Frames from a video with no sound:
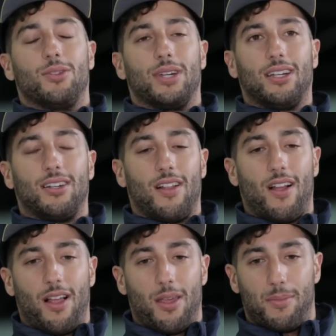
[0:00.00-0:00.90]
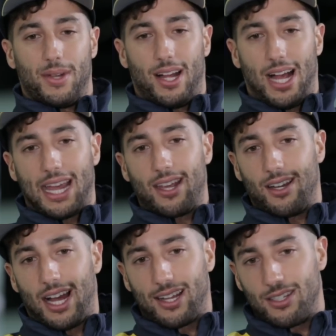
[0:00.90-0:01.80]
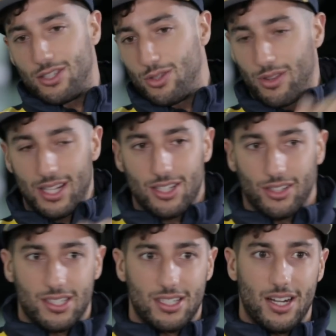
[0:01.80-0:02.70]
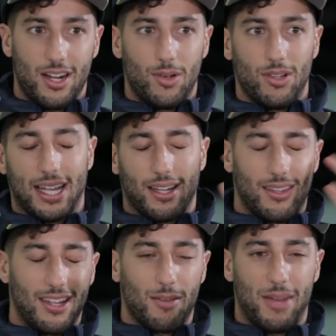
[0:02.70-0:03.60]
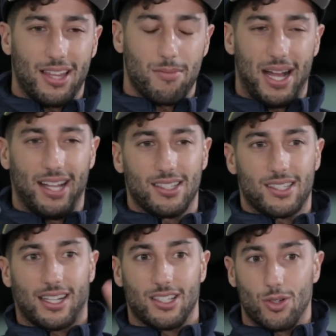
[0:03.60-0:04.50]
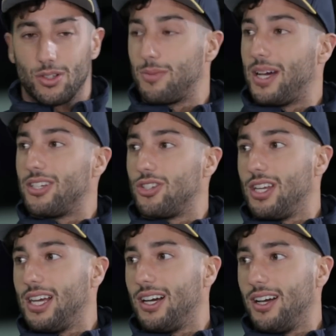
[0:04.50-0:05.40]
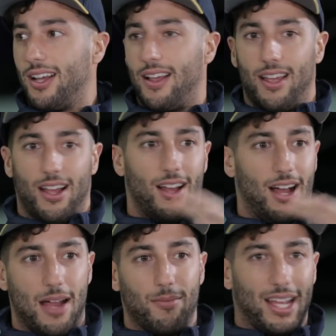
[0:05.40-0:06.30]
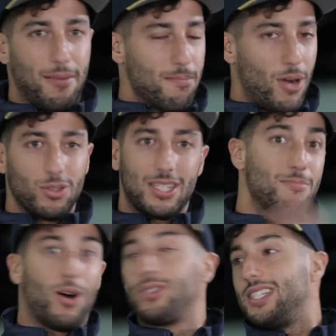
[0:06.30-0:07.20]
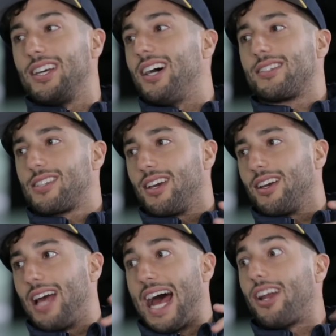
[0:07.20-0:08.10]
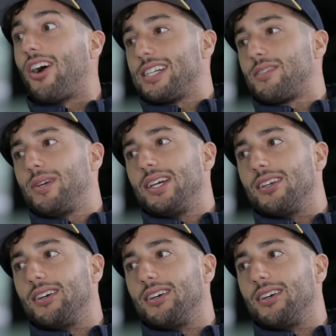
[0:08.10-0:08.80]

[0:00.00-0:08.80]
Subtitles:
doing it, but I can do things on the steering wheel, I can think about the balance, I can talk to my engineer. I'm like multitasking at high speed.